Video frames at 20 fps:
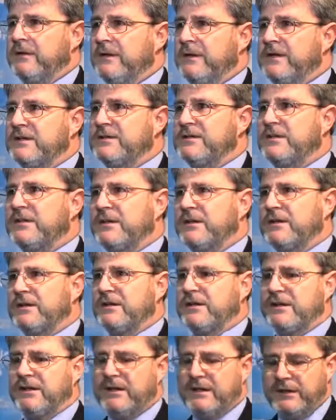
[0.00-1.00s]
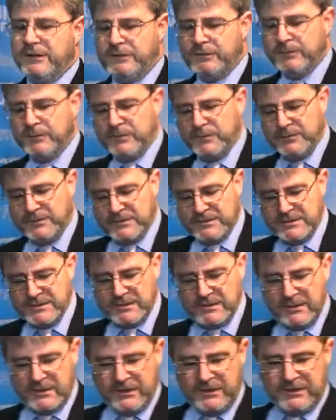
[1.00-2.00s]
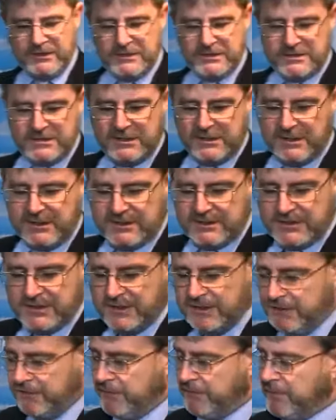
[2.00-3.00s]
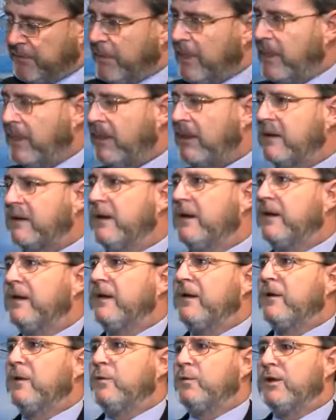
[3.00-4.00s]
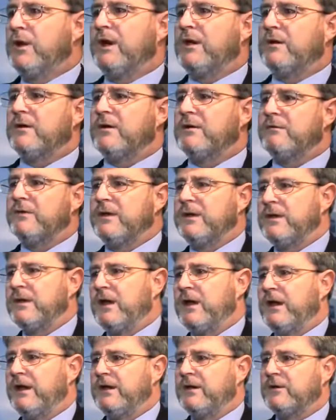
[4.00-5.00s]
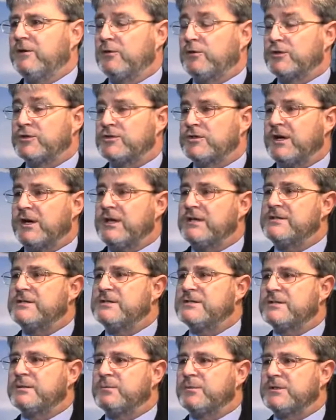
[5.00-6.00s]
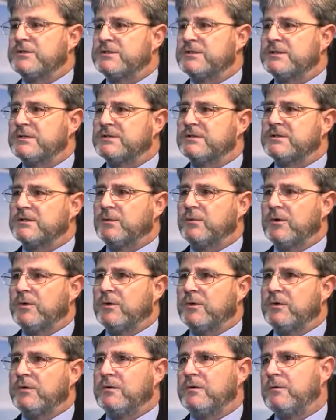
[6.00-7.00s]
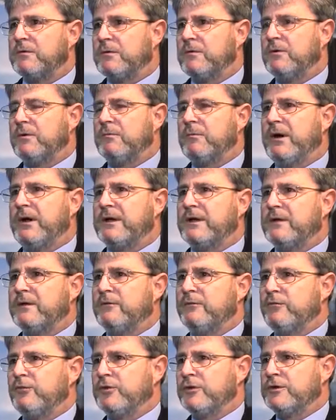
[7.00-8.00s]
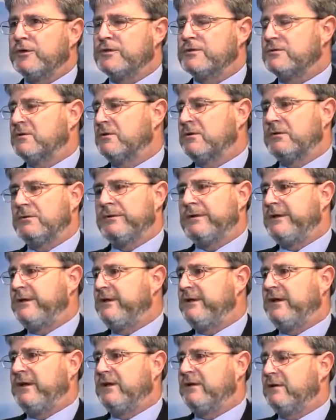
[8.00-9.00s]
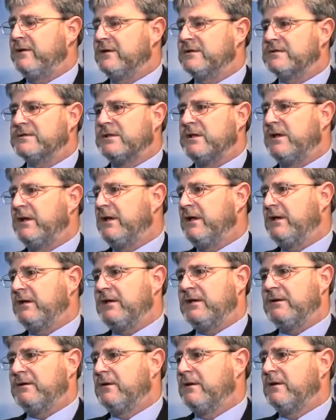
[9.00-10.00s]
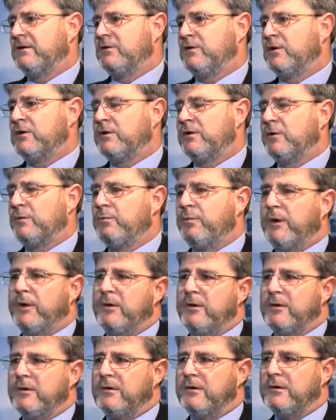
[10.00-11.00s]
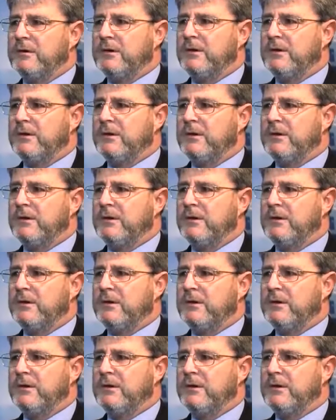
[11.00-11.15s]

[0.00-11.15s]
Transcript: The next thing I'd like to say is that we are in a very high growth strategy as a business. We've got market focus on key areas like nuclear power,